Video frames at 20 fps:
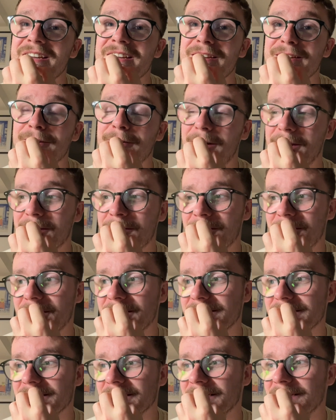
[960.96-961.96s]
Quite
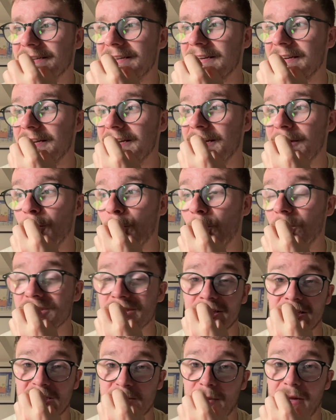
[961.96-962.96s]
crazy. Wasn't
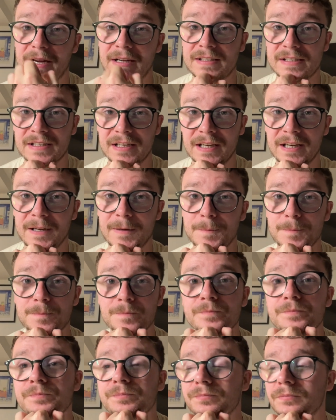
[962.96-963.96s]
expecting it.
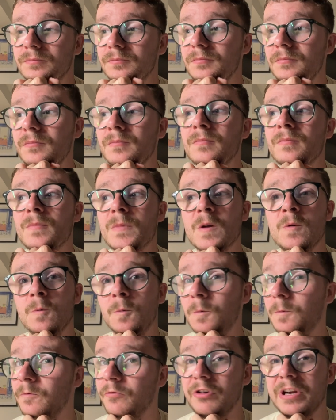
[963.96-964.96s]

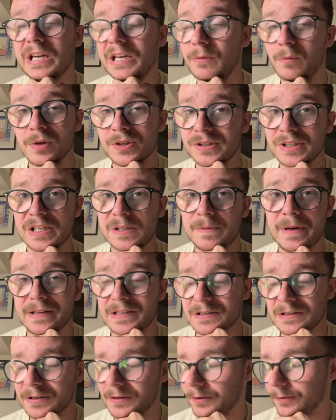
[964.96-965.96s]
Really wasn't
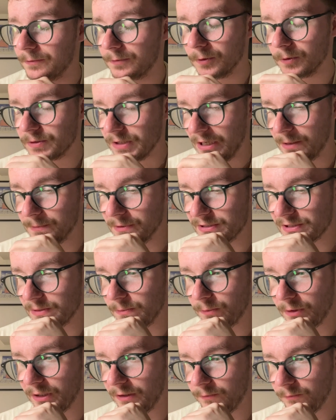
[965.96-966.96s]
expecting going full time this summer.
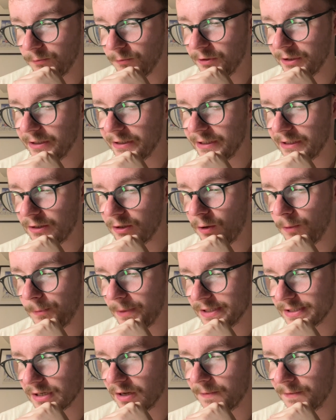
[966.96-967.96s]
I'd really got
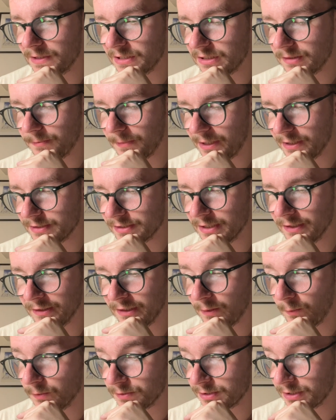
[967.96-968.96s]
myself into the mindset
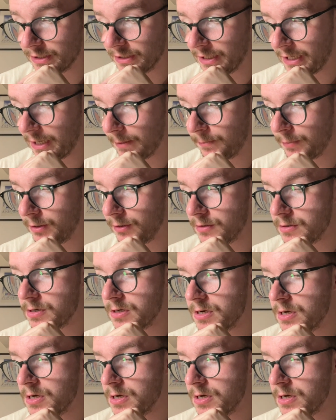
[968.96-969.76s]
that wasn't going to happen.